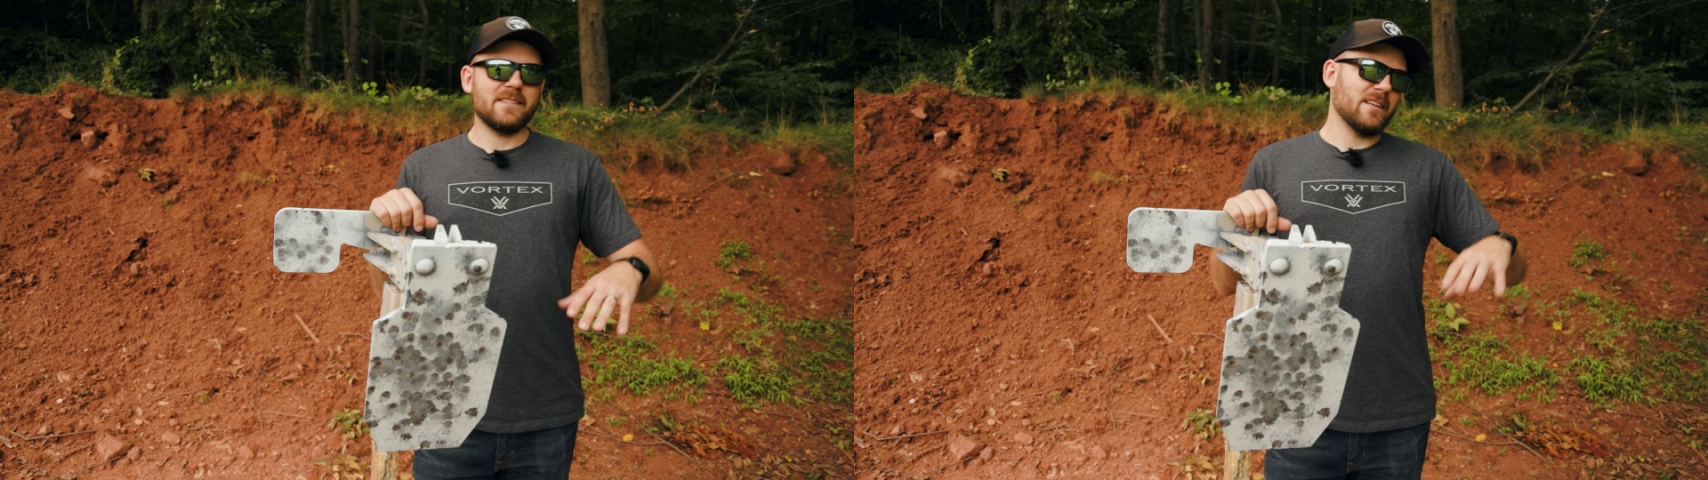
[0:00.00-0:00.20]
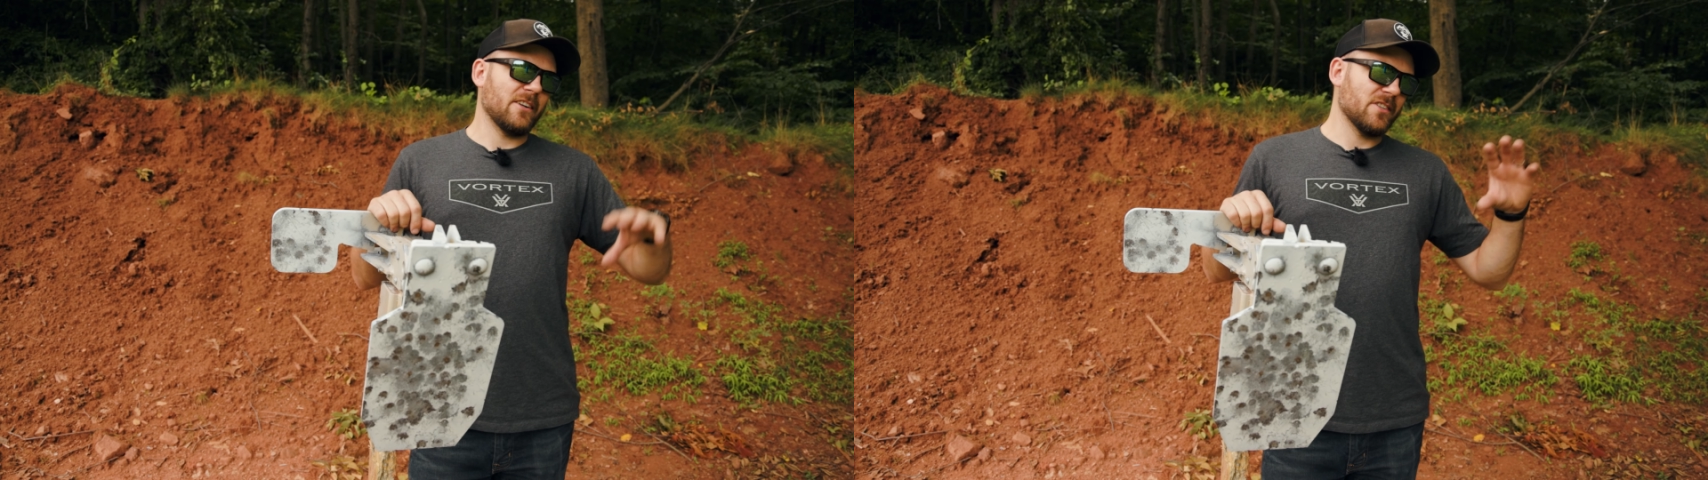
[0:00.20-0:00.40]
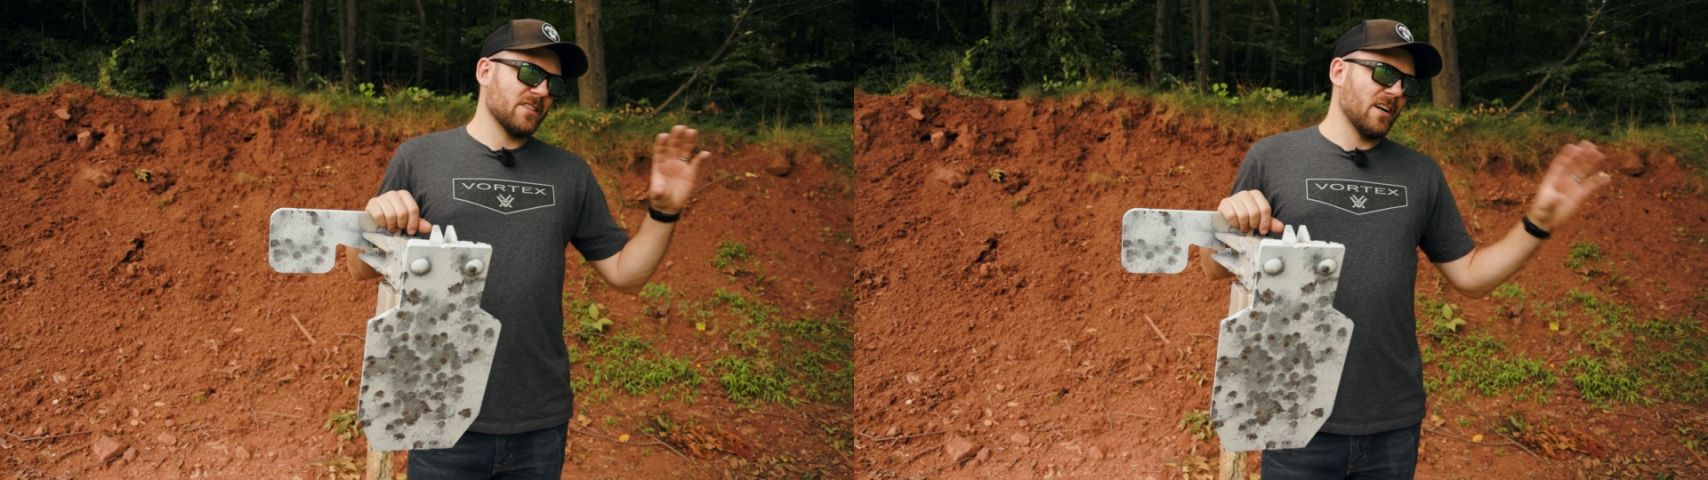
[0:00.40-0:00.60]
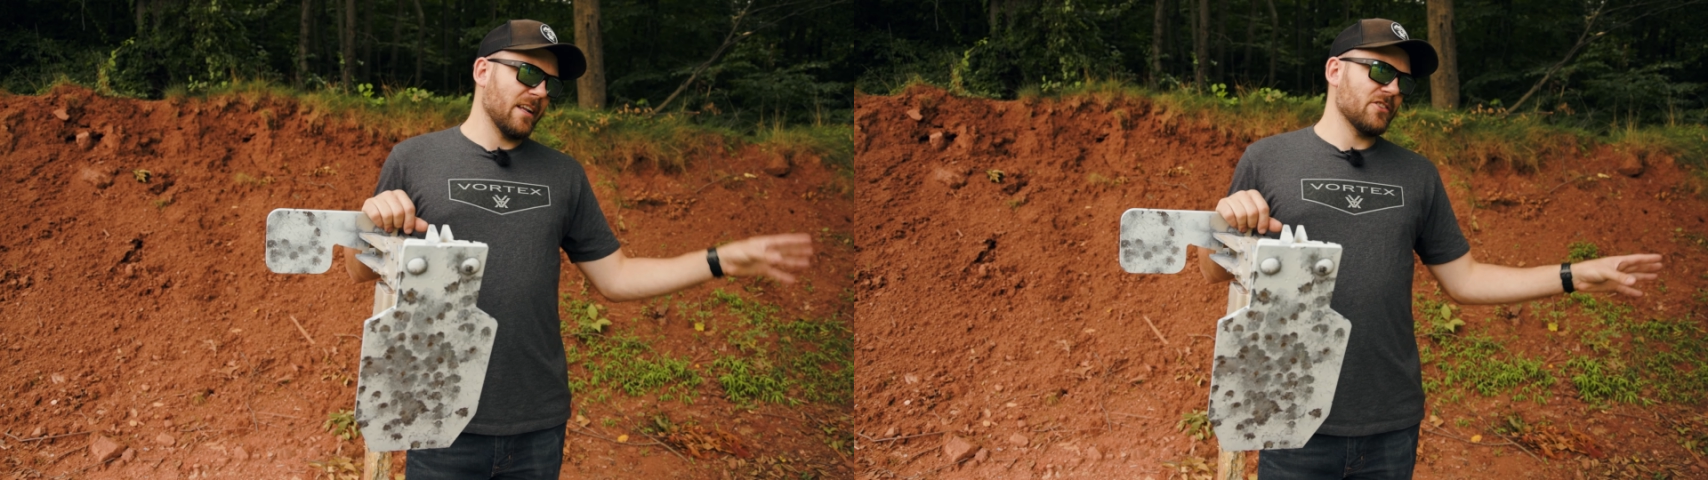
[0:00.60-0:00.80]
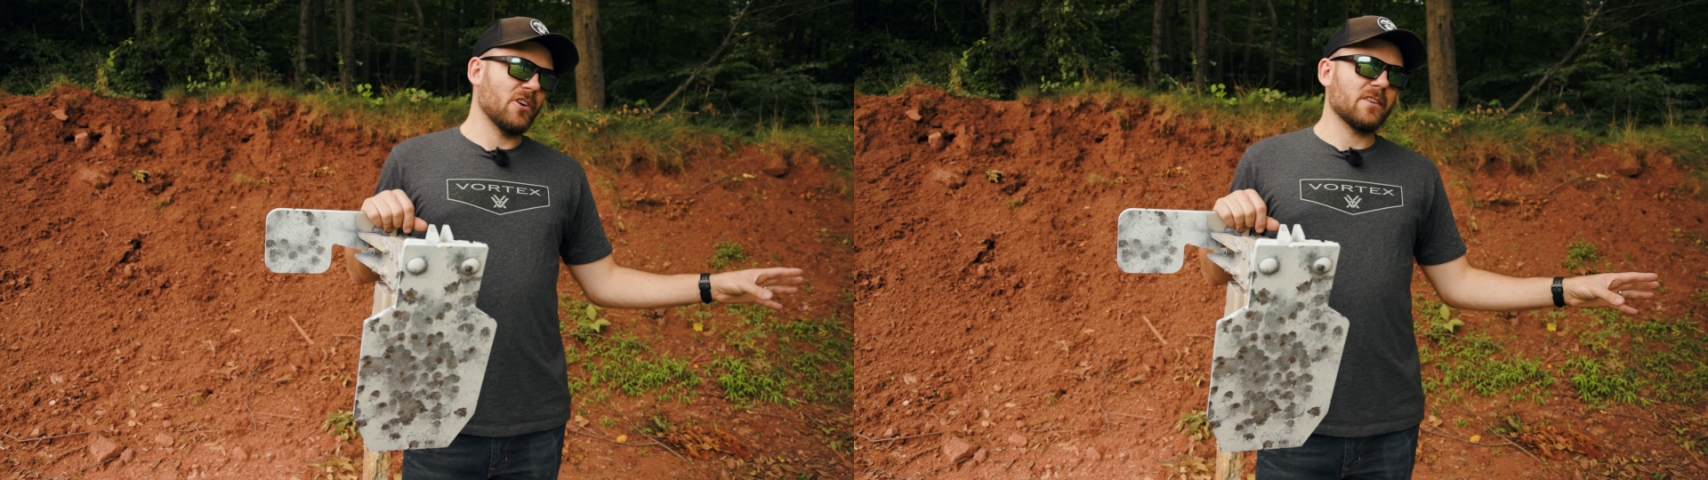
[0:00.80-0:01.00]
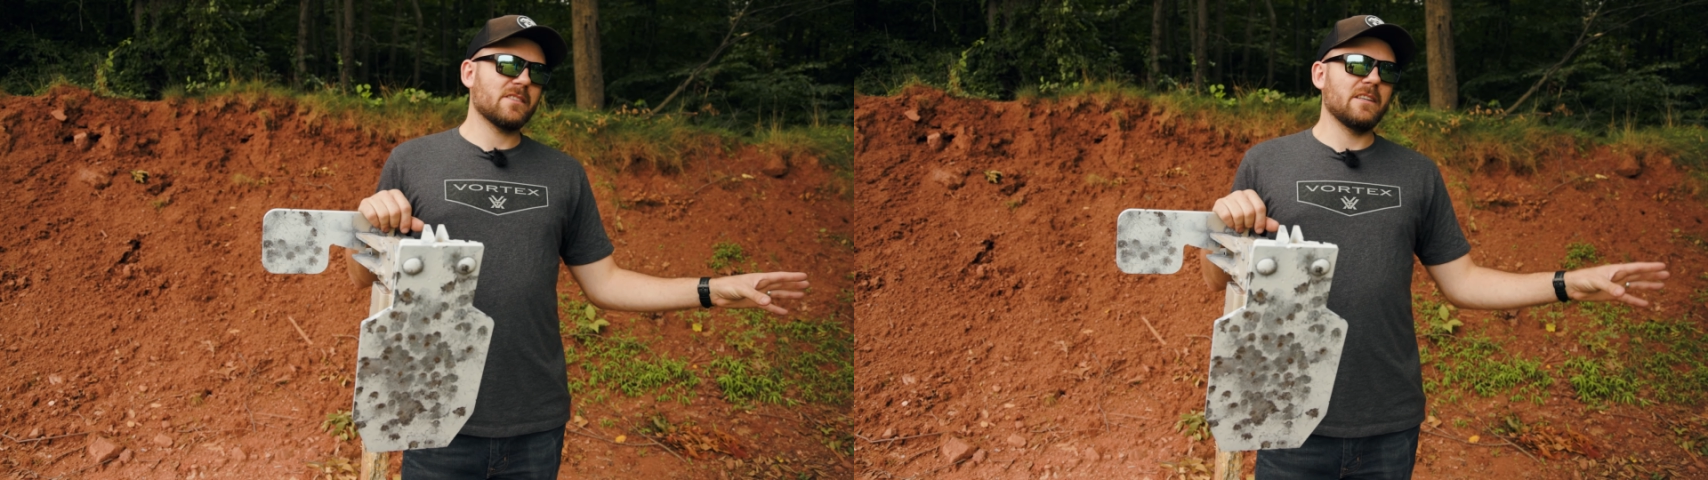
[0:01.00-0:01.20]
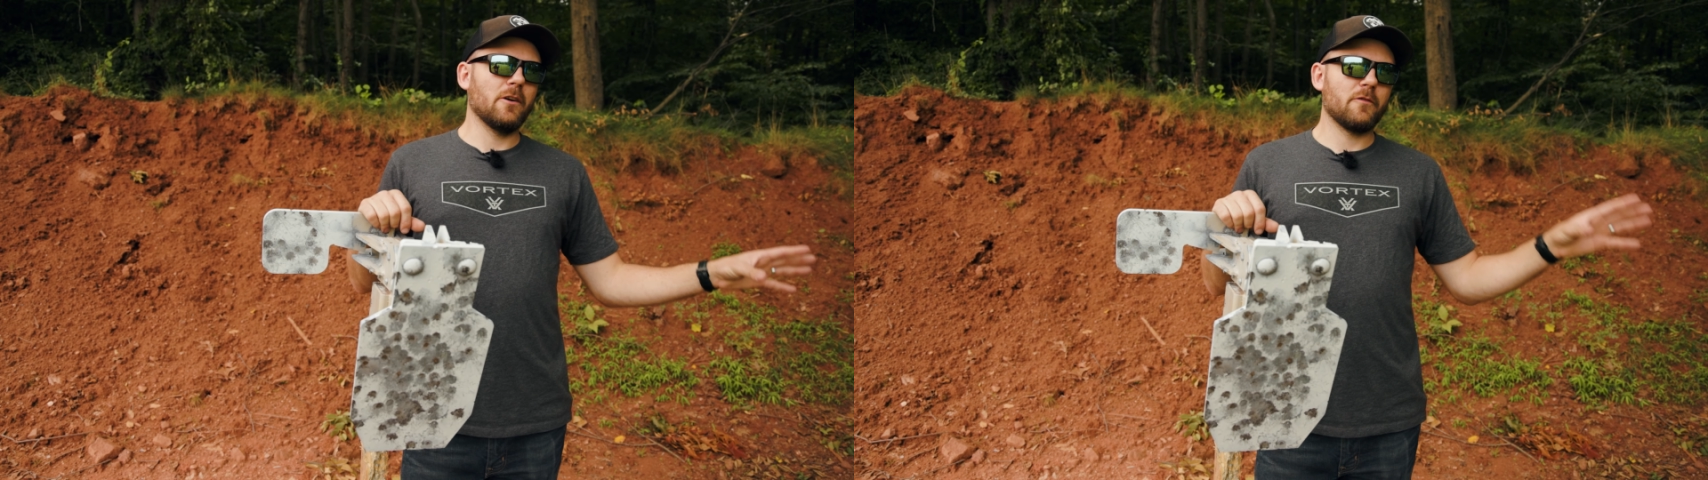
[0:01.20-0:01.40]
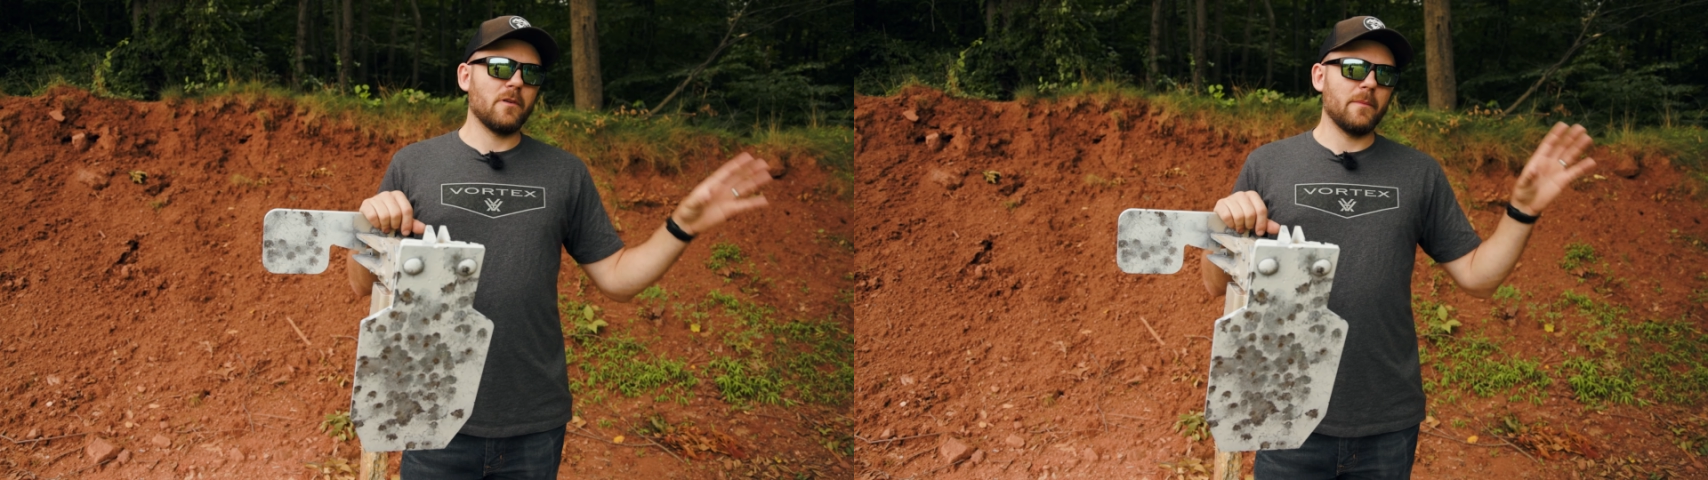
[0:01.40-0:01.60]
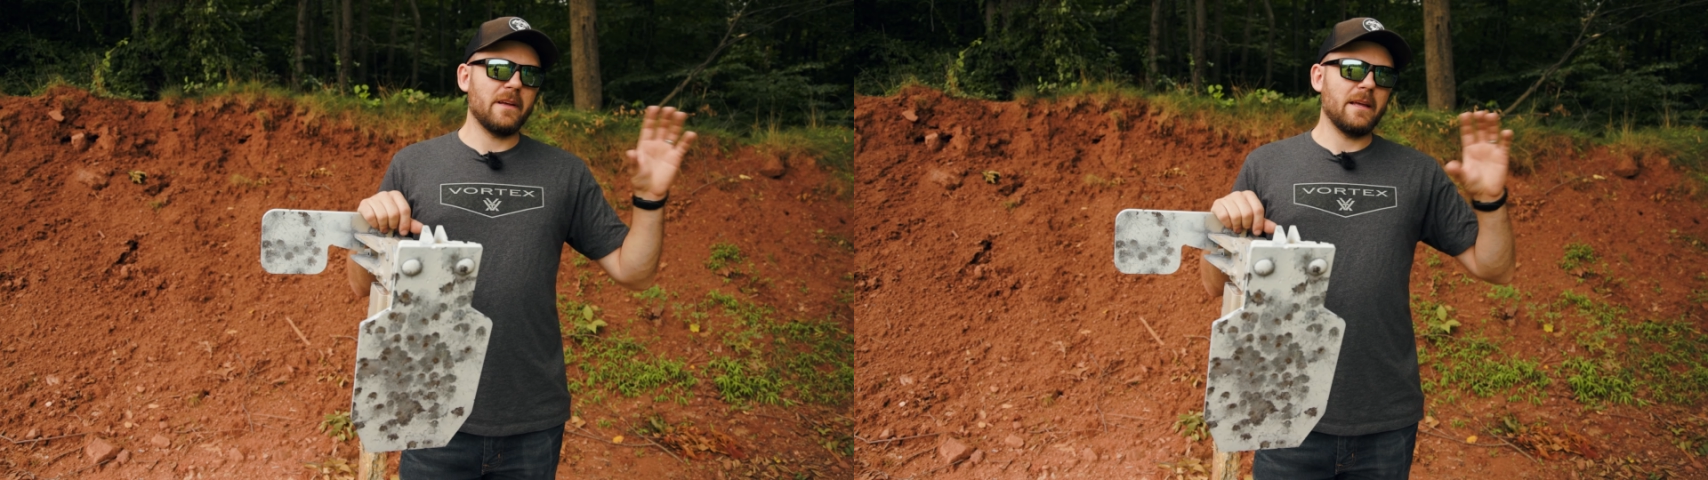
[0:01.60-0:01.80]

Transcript: It's not just cutting junk steel from